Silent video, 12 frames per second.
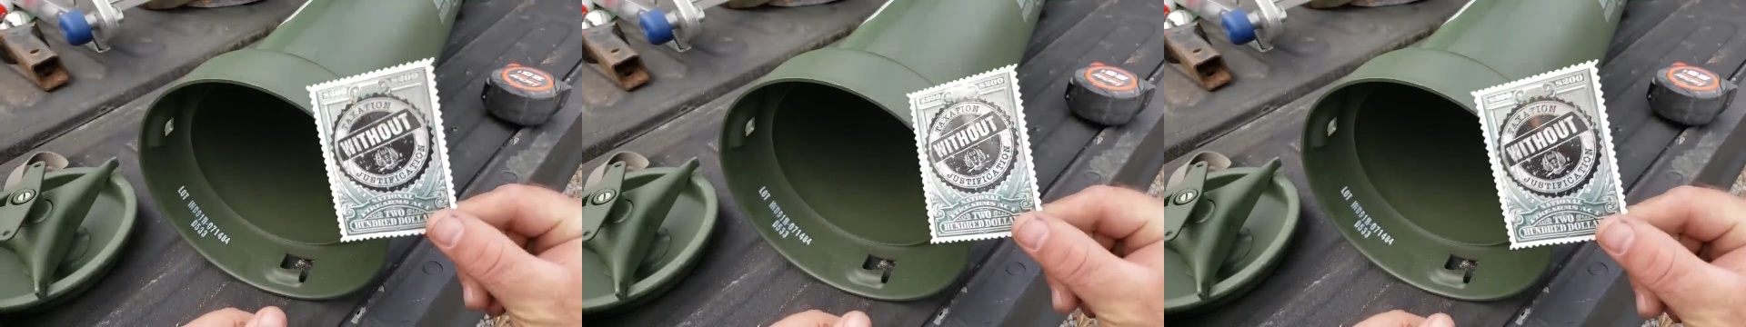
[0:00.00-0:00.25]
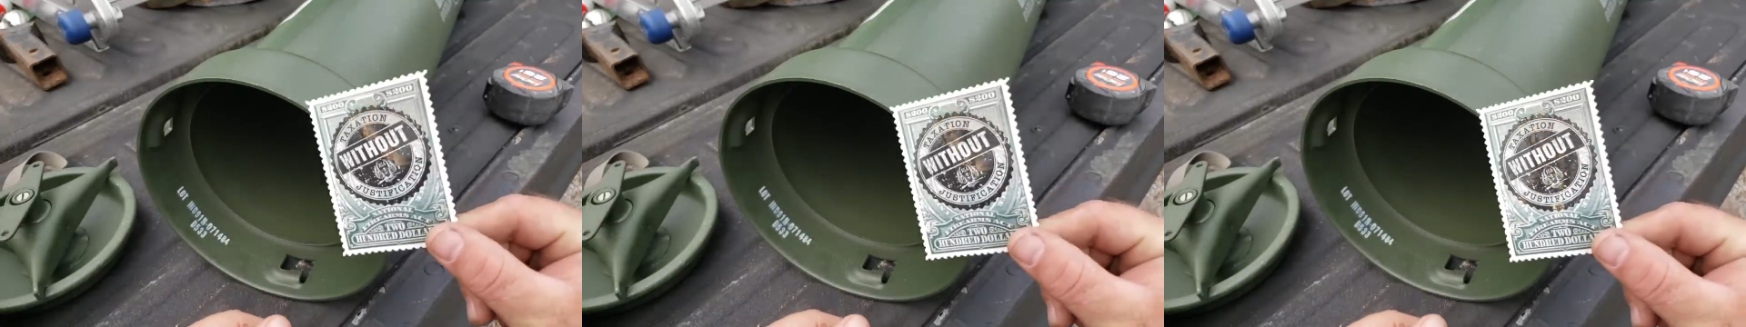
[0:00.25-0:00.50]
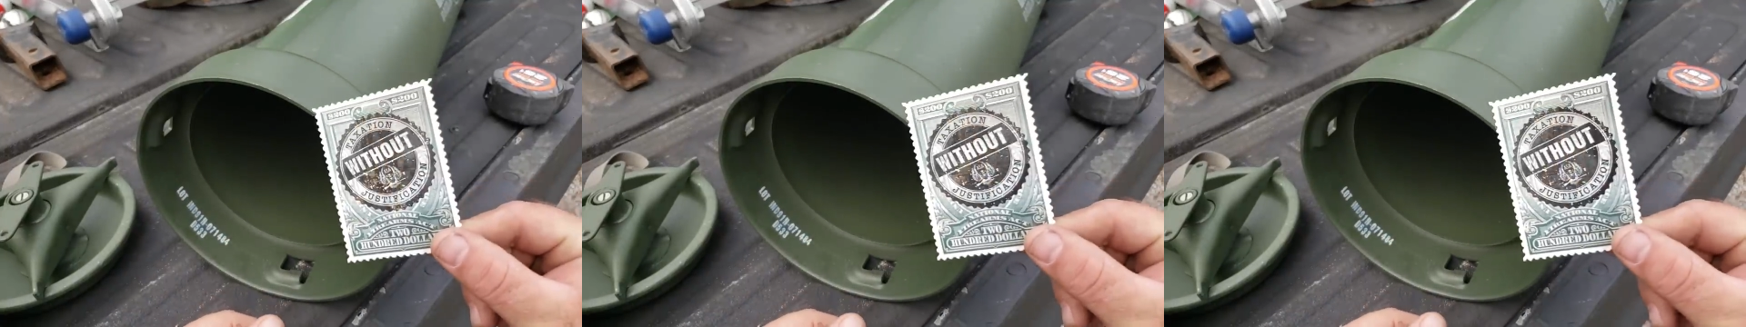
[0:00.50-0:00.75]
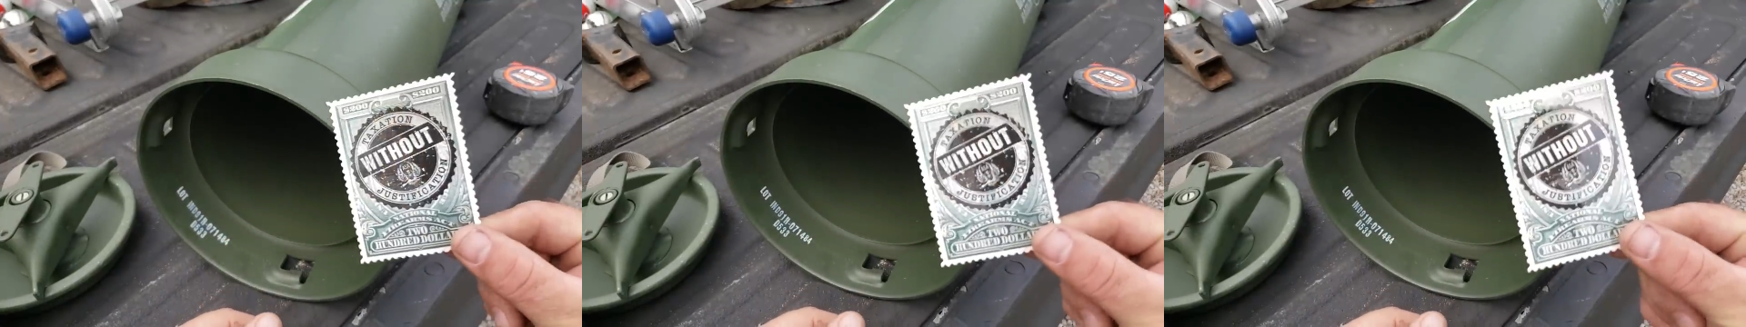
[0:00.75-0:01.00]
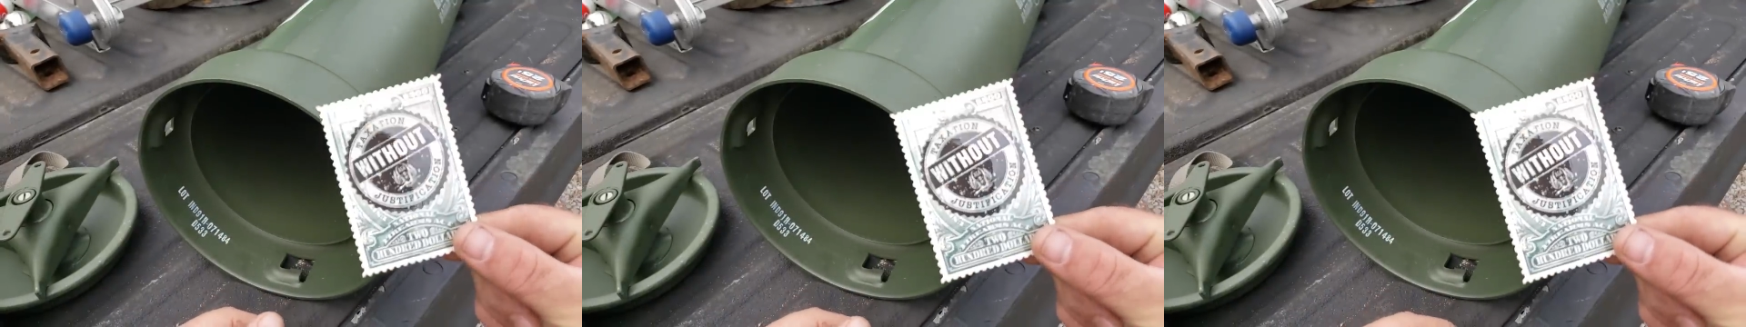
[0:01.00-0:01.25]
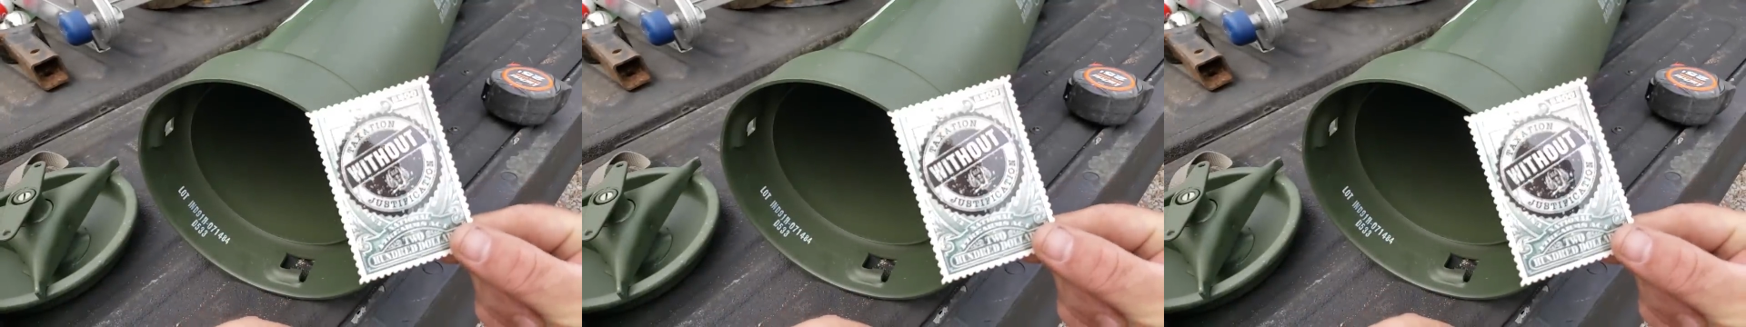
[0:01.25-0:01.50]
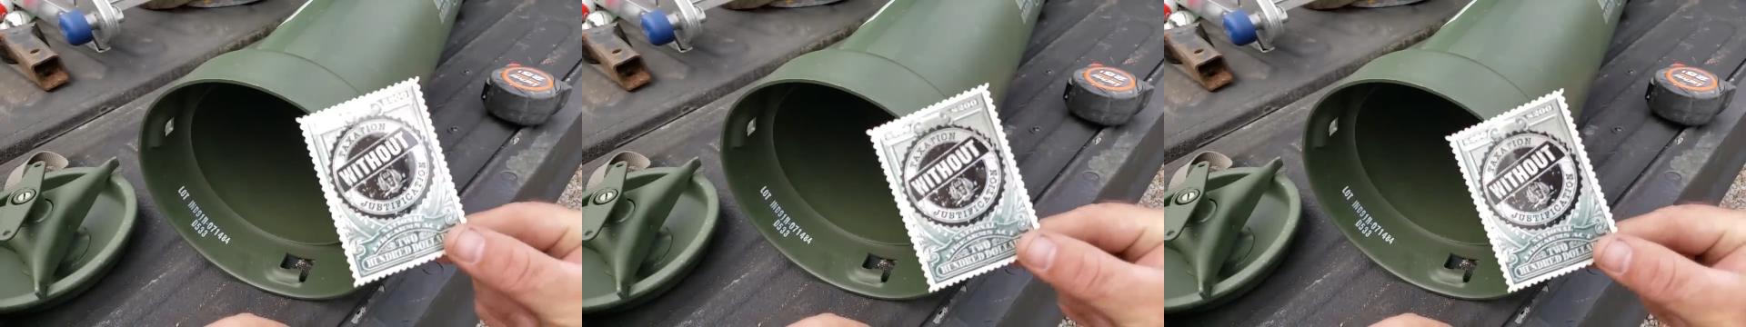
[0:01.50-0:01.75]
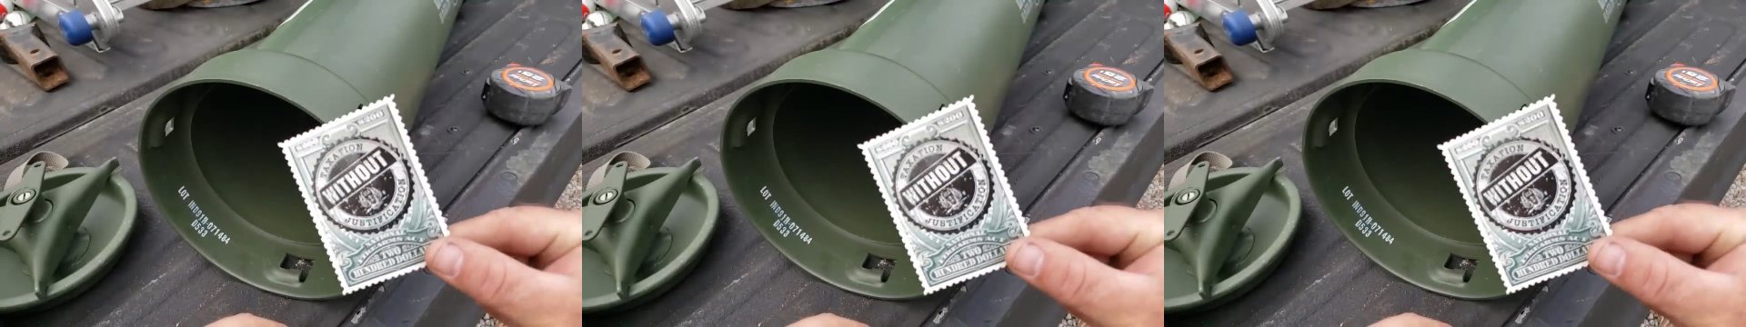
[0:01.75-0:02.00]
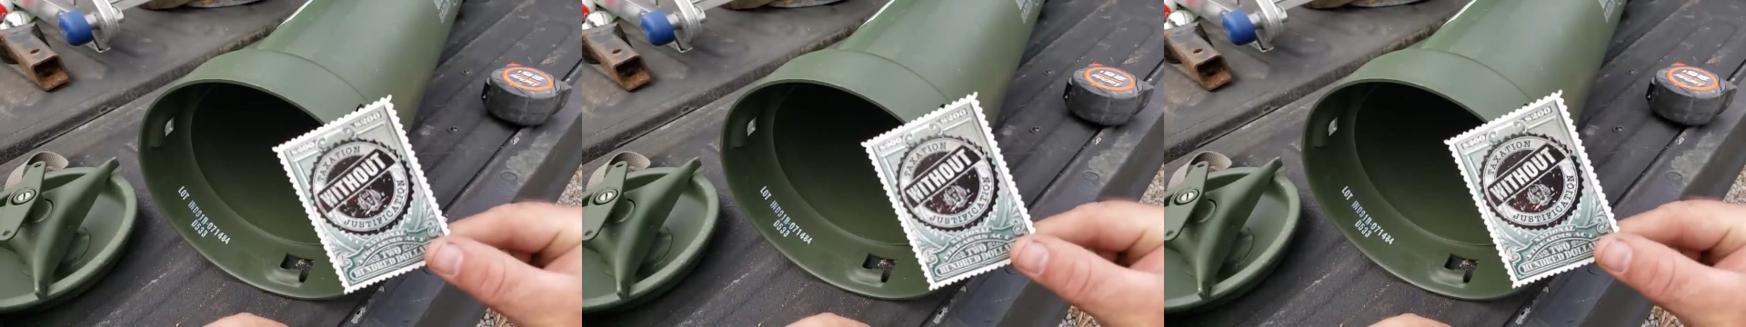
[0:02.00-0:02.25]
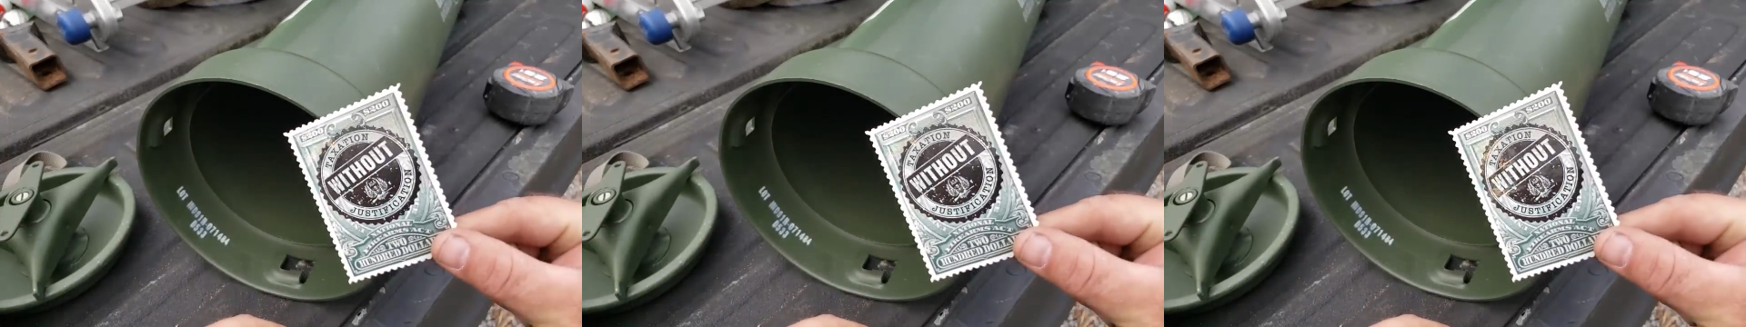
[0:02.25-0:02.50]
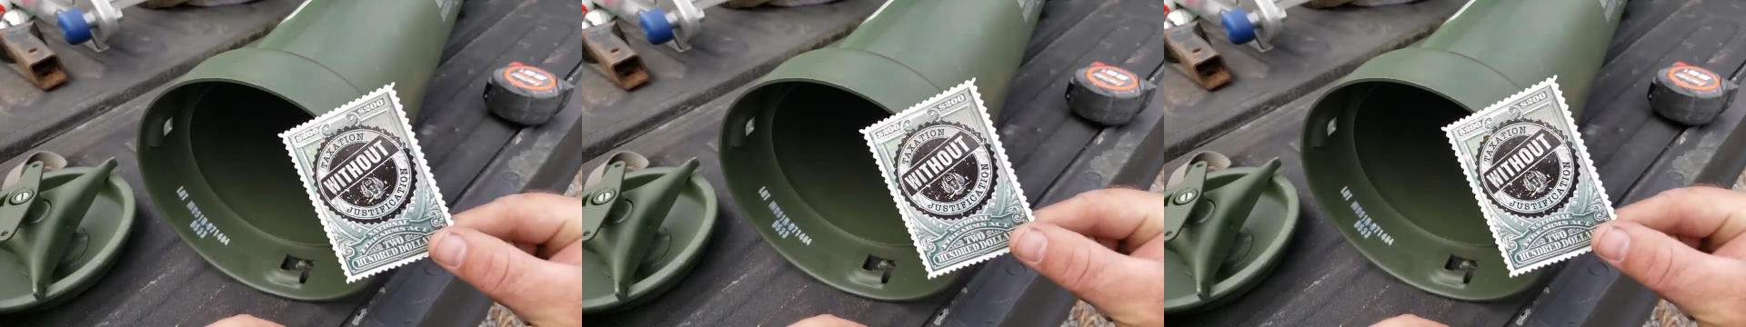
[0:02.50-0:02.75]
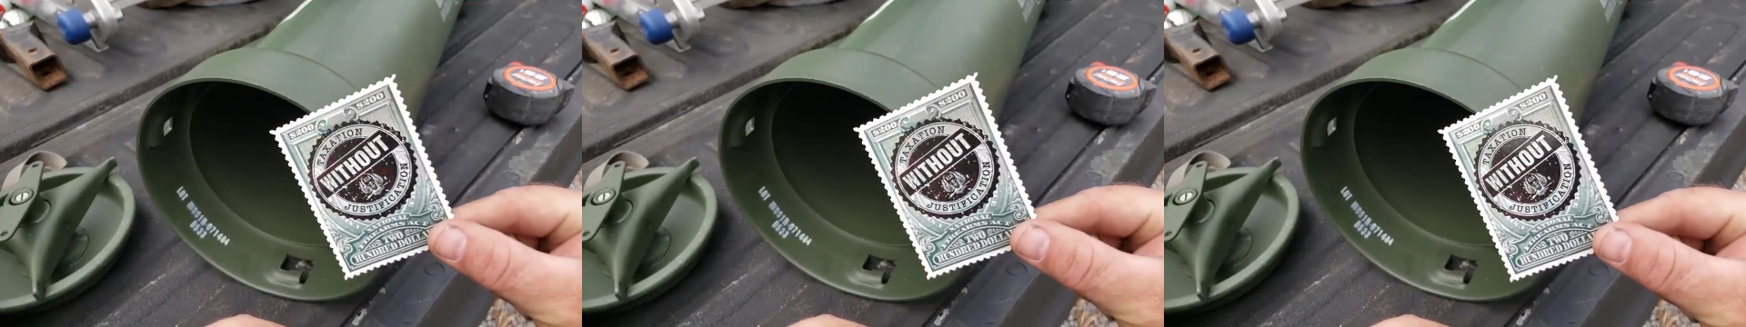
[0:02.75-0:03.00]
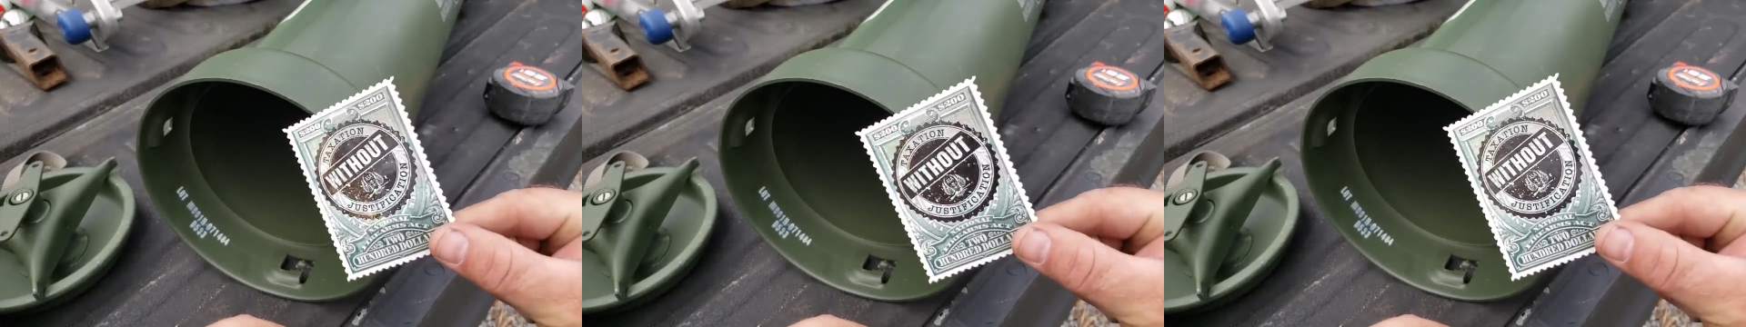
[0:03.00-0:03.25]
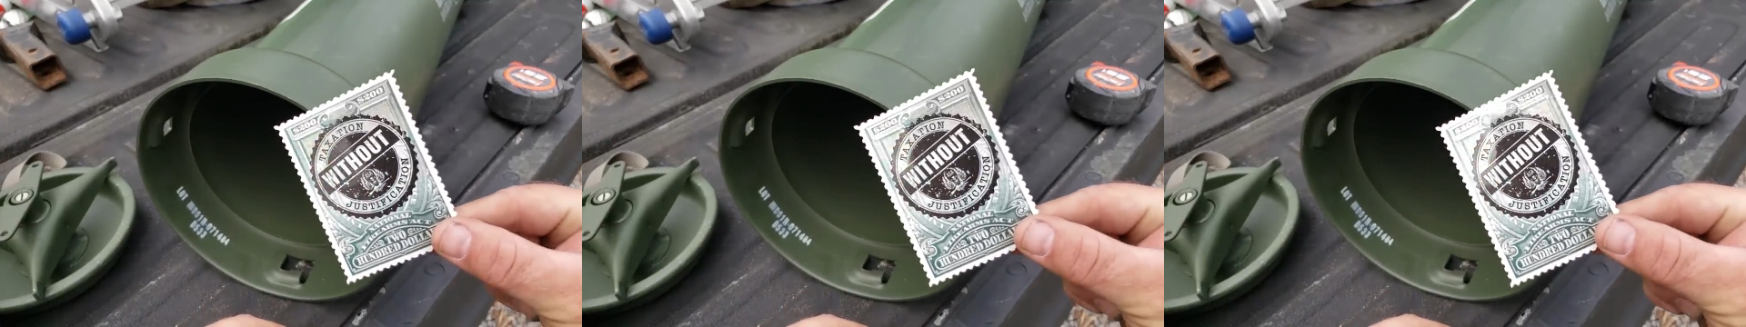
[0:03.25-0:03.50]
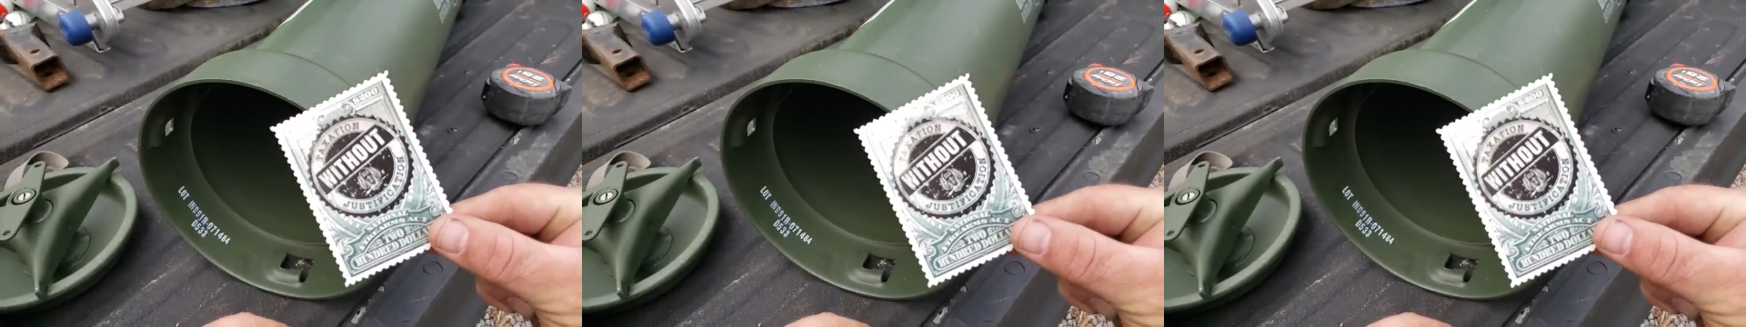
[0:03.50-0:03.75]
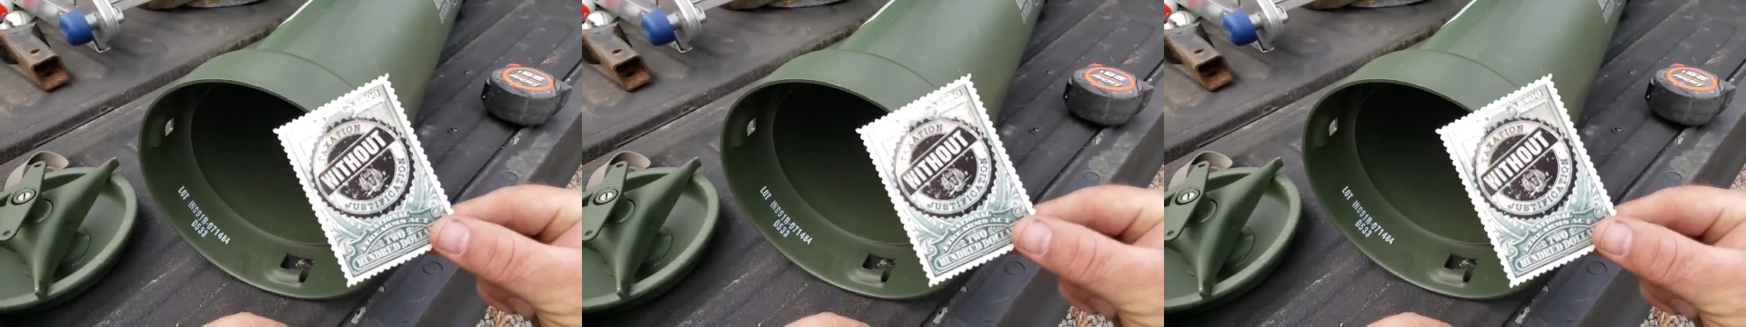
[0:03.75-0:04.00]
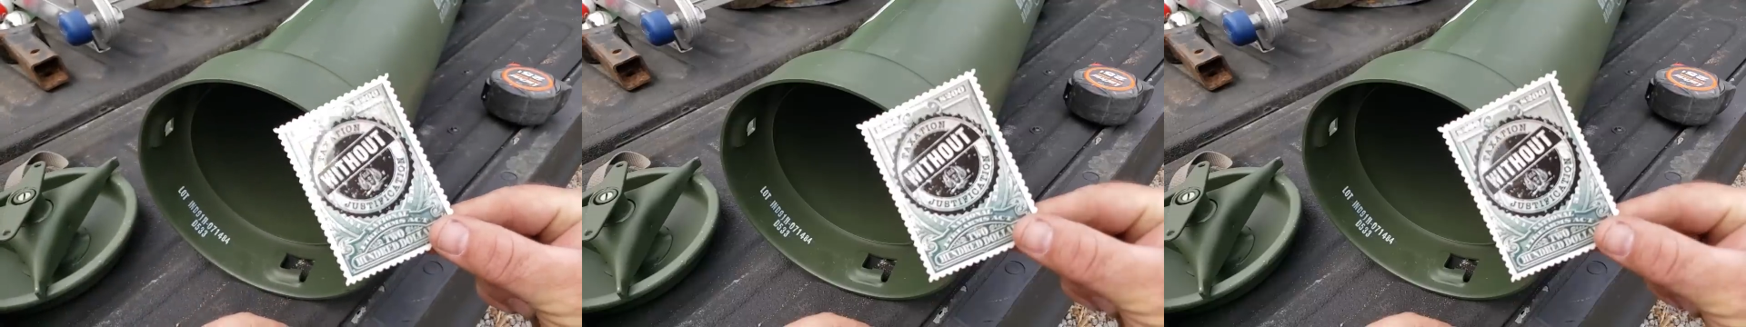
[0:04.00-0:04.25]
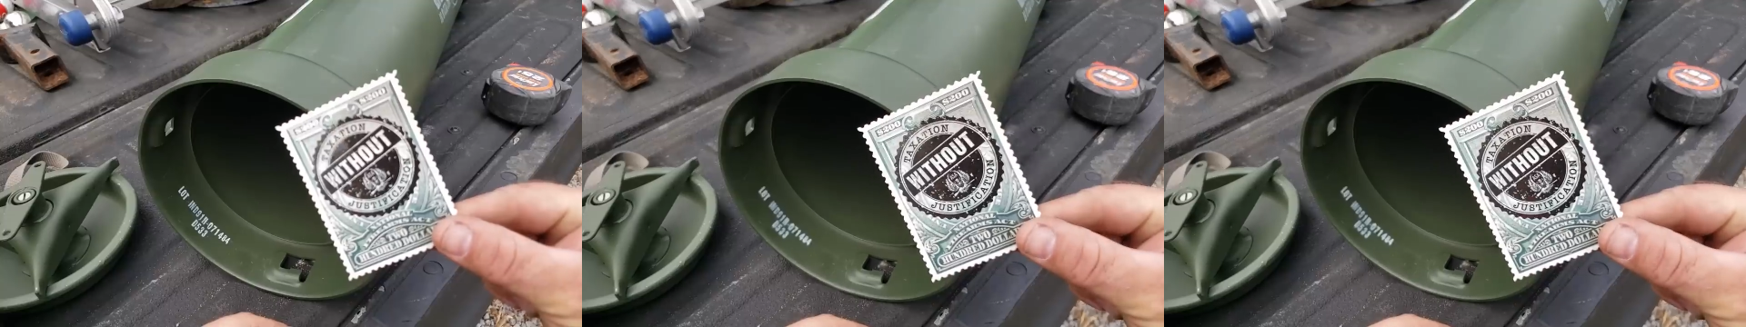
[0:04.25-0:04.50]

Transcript: (no speaker visible)